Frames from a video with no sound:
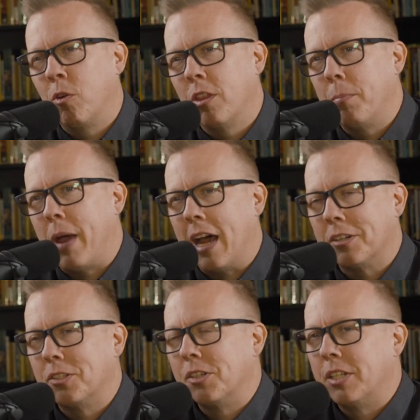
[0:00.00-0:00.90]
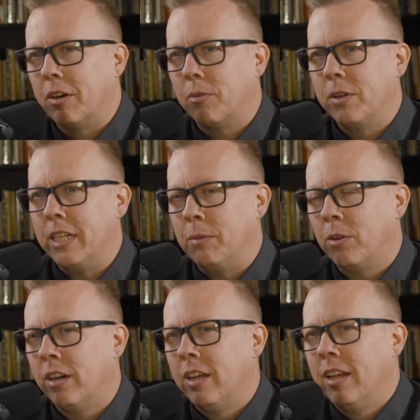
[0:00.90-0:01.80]
one of the pastors here at
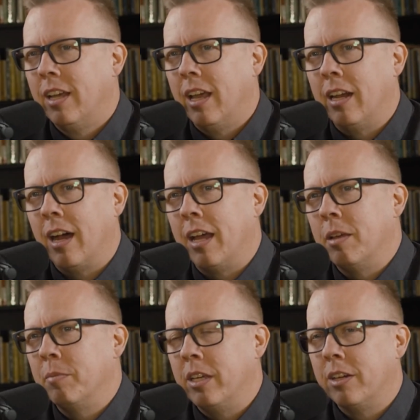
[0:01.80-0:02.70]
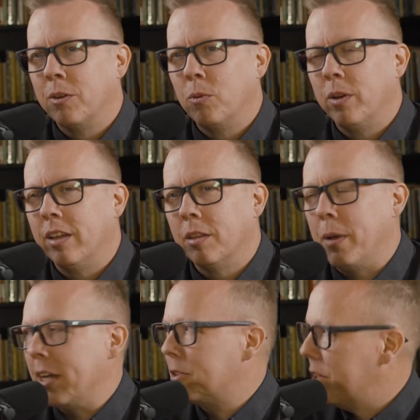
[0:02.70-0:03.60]
Redeemer, and I am here with
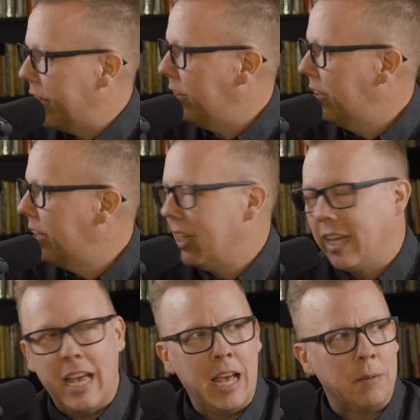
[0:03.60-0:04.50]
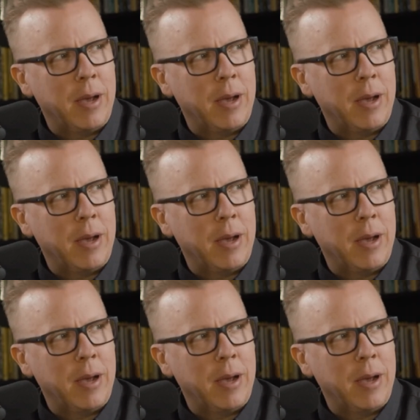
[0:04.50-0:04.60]
Pastor Dale and